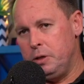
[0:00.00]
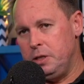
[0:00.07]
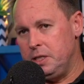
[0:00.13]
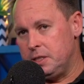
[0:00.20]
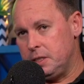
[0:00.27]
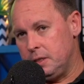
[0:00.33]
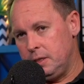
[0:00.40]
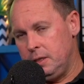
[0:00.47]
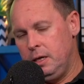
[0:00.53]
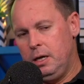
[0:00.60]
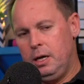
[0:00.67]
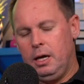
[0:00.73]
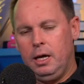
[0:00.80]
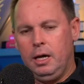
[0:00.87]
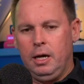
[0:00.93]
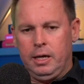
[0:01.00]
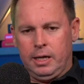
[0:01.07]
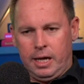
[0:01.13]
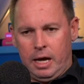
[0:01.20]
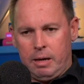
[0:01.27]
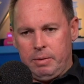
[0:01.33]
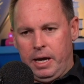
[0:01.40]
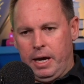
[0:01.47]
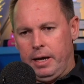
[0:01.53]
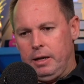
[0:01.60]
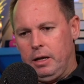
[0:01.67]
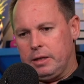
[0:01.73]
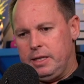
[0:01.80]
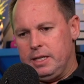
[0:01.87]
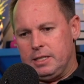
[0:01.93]
when this came out.
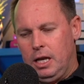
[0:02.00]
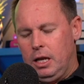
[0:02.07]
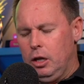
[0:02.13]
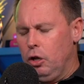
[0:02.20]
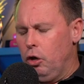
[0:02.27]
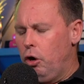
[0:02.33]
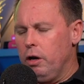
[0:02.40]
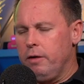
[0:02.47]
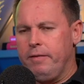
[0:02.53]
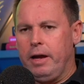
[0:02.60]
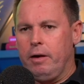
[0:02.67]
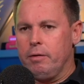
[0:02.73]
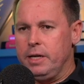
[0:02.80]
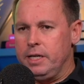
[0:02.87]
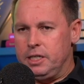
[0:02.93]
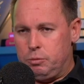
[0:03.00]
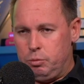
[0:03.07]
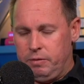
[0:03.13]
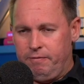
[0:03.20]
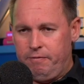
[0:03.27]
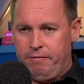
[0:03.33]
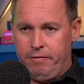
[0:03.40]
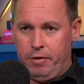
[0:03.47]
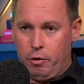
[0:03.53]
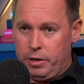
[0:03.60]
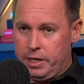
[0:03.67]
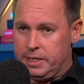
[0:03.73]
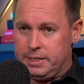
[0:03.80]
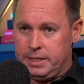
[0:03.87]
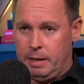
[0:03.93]
Like, there's a lot of areas with
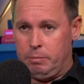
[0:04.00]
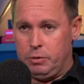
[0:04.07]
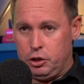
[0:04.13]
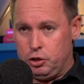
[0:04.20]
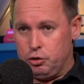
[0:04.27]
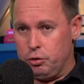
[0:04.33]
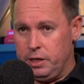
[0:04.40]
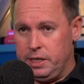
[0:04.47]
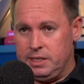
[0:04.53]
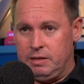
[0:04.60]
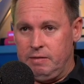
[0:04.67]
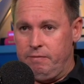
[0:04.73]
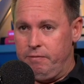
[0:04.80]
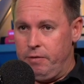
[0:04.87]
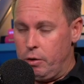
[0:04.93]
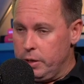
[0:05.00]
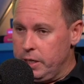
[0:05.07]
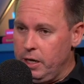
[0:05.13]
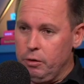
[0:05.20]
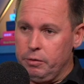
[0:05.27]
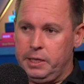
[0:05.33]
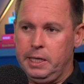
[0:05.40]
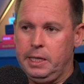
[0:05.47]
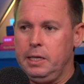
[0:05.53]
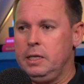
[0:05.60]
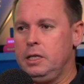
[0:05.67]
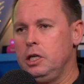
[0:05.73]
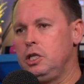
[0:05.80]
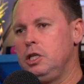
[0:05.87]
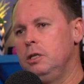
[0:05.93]
very established trees in very healthy
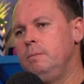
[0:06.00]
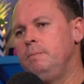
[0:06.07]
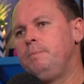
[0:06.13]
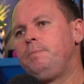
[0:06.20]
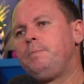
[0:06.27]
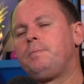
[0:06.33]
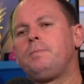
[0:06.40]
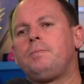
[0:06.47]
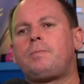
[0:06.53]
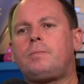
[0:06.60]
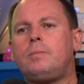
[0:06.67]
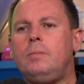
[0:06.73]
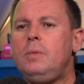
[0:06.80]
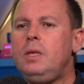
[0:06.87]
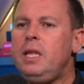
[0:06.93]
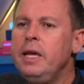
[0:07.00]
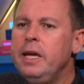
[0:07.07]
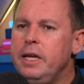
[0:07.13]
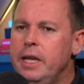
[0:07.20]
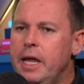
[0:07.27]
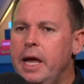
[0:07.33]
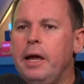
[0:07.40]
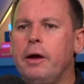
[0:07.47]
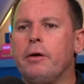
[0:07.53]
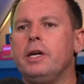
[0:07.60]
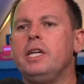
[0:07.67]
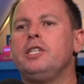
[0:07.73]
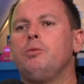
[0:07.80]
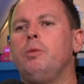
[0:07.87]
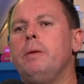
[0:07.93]
condition, in
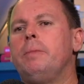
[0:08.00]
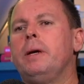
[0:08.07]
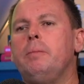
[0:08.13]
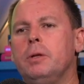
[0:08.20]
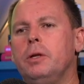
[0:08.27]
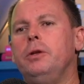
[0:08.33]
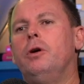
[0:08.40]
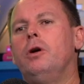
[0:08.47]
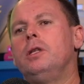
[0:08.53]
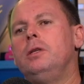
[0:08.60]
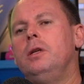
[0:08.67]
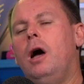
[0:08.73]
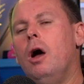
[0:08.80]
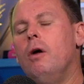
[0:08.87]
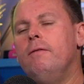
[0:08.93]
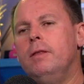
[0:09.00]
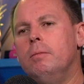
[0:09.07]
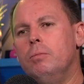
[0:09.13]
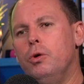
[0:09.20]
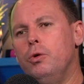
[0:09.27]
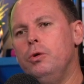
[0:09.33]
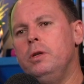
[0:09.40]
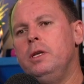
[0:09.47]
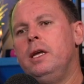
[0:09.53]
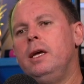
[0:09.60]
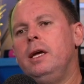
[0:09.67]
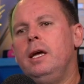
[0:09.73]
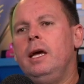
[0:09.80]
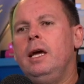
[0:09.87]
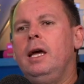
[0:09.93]
areas where people are not over the moon
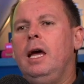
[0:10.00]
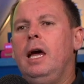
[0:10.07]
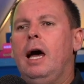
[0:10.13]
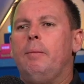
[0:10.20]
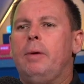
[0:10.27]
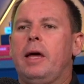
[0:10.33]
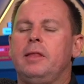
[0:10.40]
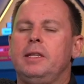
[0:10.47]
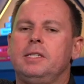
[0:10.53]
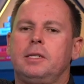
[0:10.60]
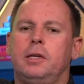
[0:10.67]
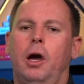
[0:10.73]
about this